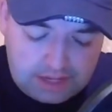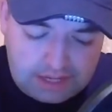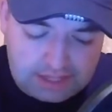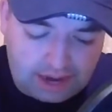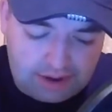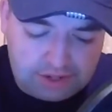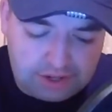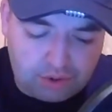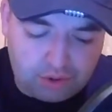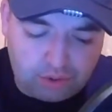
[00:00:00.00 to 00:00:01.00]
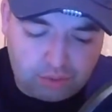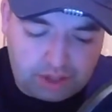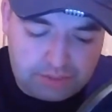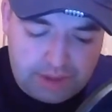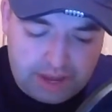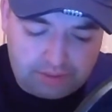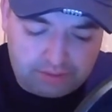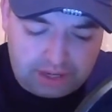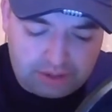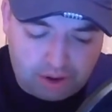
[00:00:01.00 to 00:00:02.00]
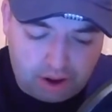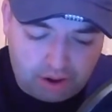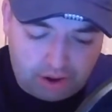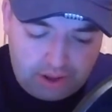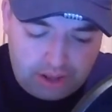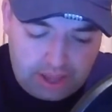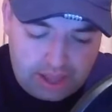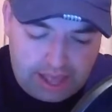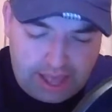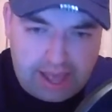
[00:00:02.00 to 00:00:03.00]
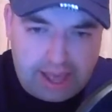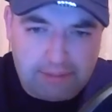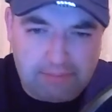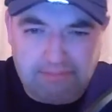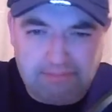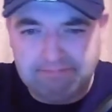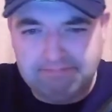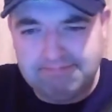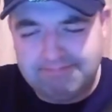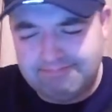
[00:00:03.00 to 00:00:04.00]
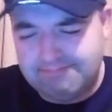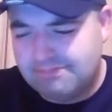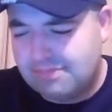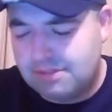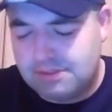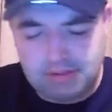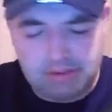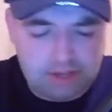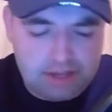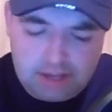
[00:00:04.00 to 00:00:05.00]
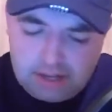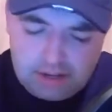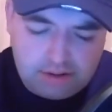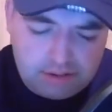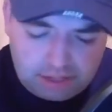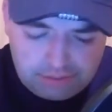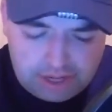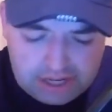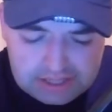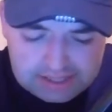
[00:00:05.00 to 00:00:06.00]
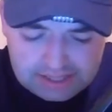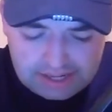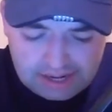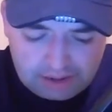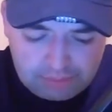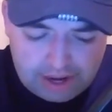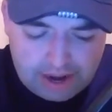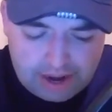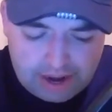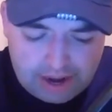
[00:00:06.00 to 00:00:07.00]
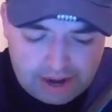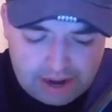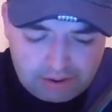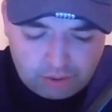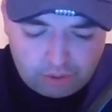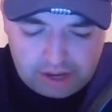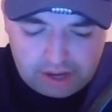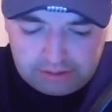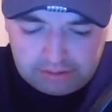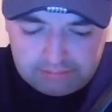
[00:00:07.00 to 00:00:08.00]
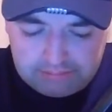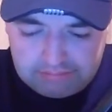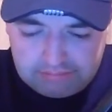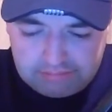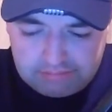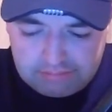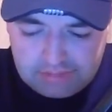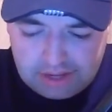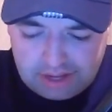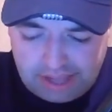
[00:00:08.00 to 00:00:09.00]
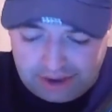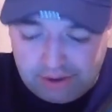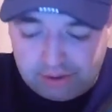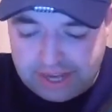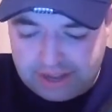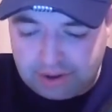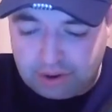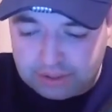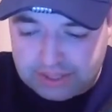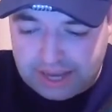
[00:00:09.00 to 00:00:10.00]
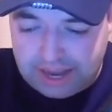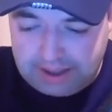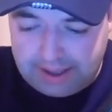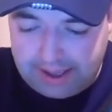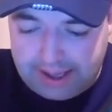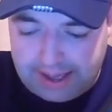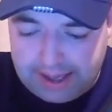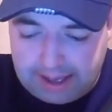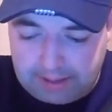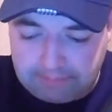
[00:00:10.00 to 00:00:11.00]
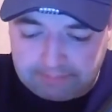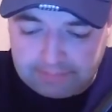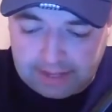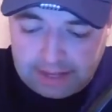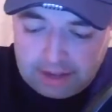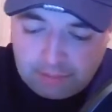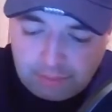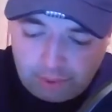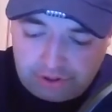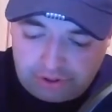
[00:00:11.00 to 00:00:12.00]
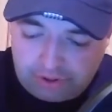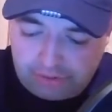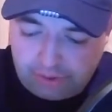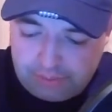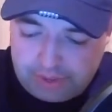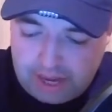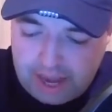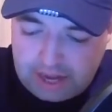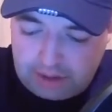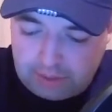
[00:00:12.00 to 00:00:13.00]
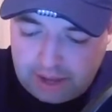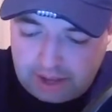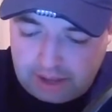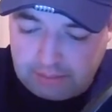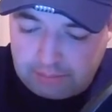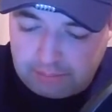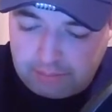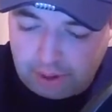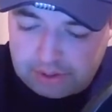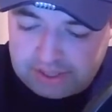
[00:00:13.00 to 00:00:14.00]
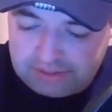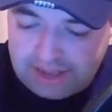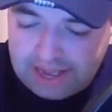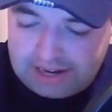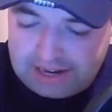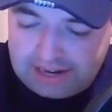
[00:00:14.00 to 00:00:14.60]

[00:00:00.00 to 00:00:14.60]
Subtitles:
It's hard to know what to make of either or. Like realistically, like we are going on hearsay, you could say. But for me anyway, Percival